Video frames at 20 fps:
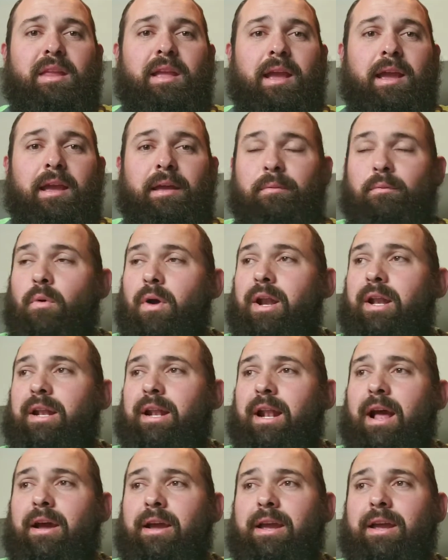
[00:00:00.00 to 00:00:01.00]
and wait
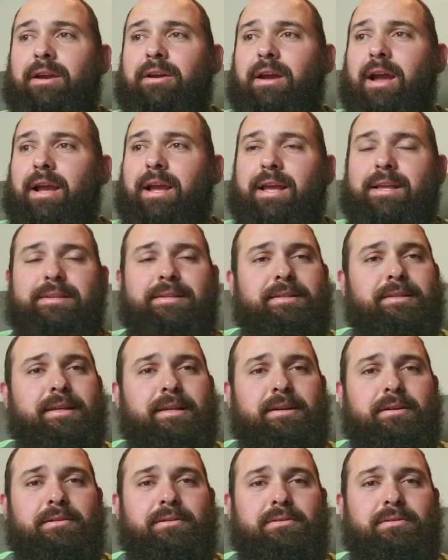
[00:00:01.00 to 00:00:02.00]
it out here I guess
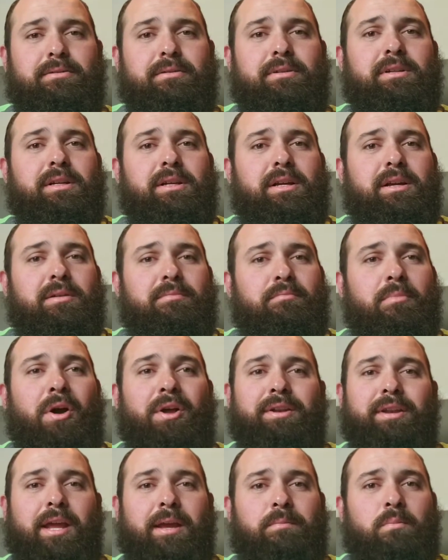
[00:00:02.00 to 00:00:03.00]
until
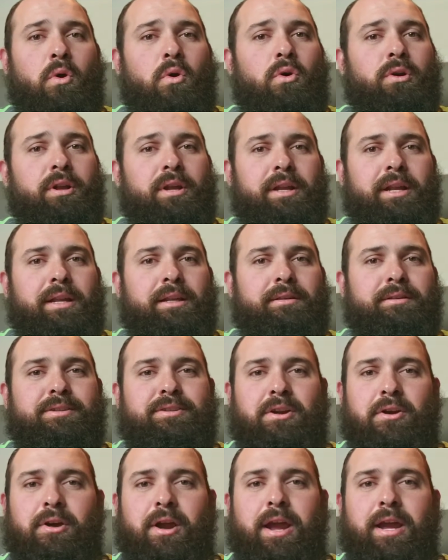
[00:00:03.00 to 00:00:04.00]
Monday morning and
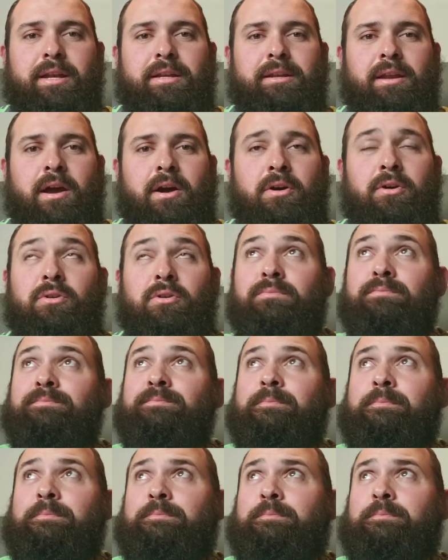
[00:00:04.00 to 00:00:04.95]
start heading home.